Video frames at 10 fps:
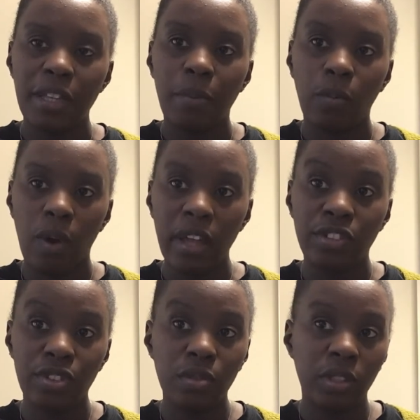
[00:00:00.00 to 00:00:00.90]
But what I
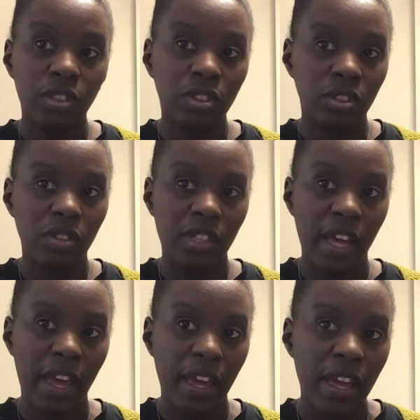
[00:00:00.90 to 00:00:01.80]
do want to do
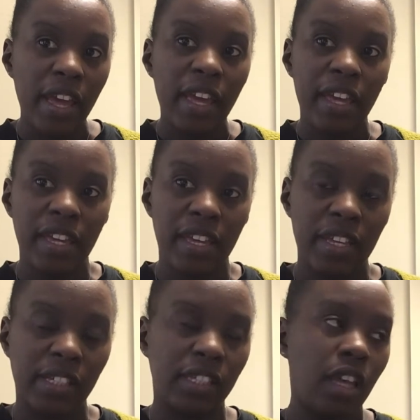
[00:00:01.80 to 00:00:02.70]
there
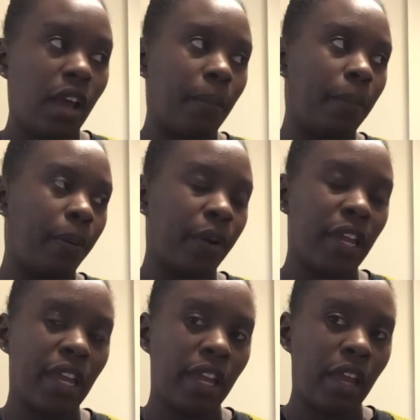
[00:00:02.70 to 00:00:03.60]
is
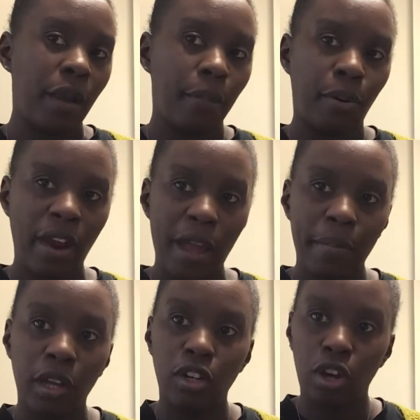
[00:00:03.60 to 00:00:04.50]
pre-prep
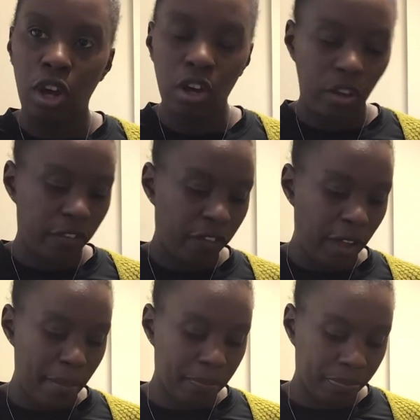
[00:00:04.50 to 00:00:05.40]
a lot of
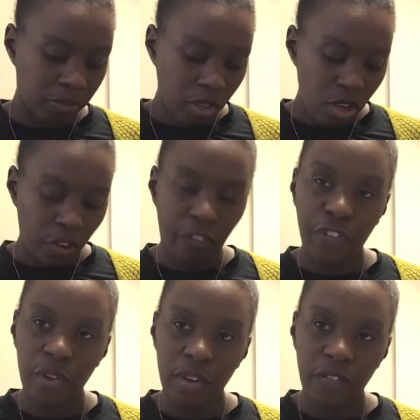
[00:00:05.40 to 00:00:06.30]

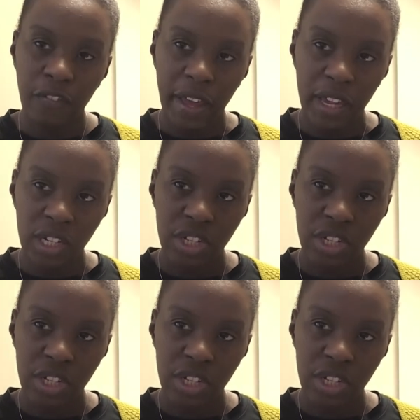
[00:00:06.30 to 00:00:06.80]
fruit and veg,